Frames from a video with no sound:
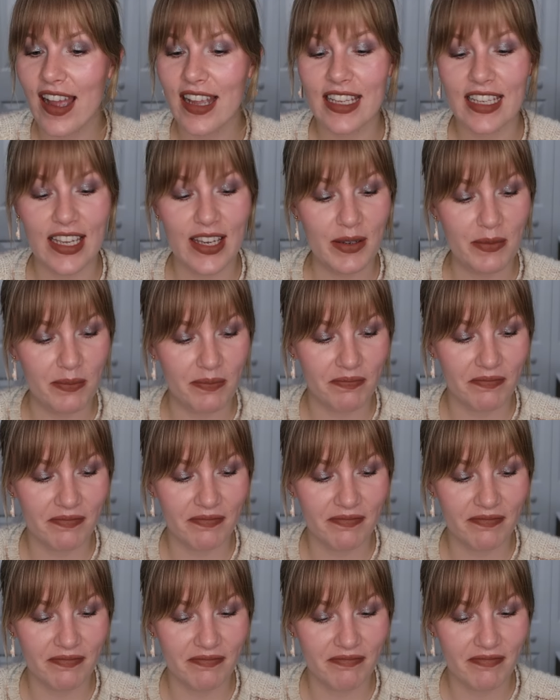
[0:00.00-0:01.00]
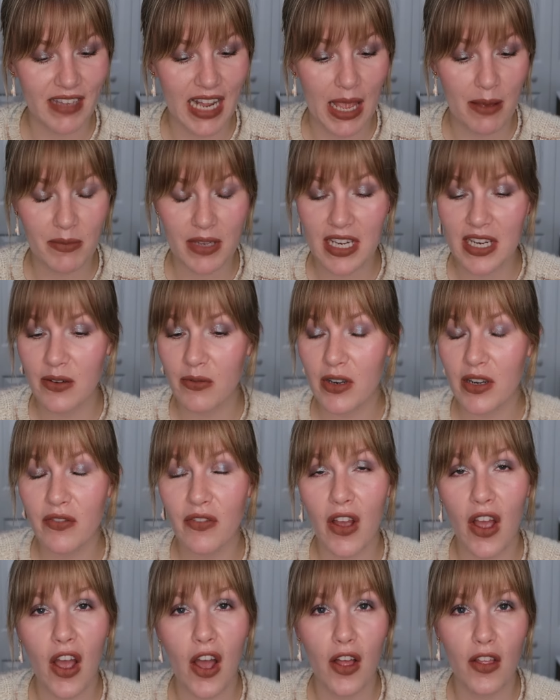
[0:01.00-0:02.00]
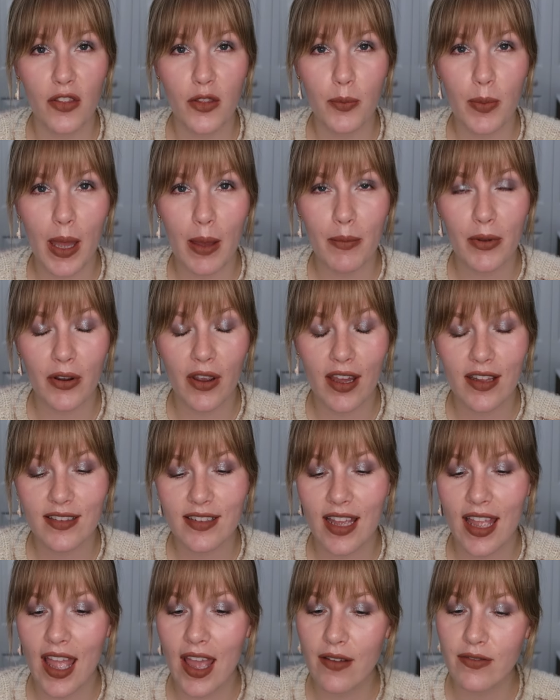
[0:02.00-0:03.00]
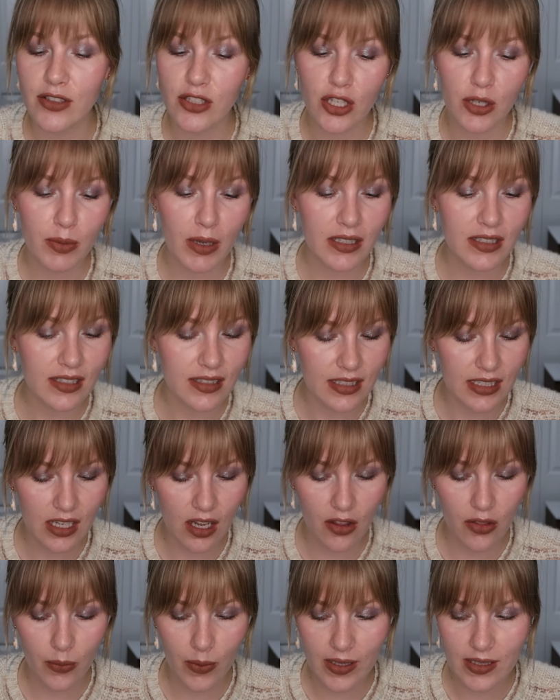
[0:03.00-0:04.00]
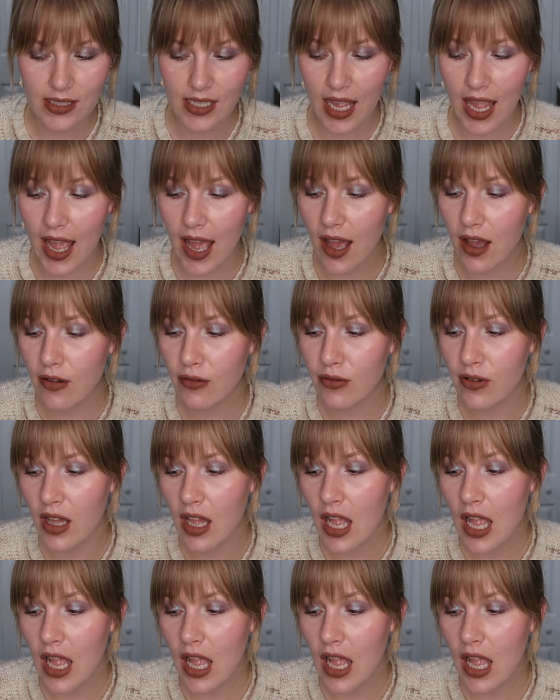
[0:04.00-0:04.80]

Yep. I'm getting rid of all the Pat McGraths I have. So you're about to see all the ones I have.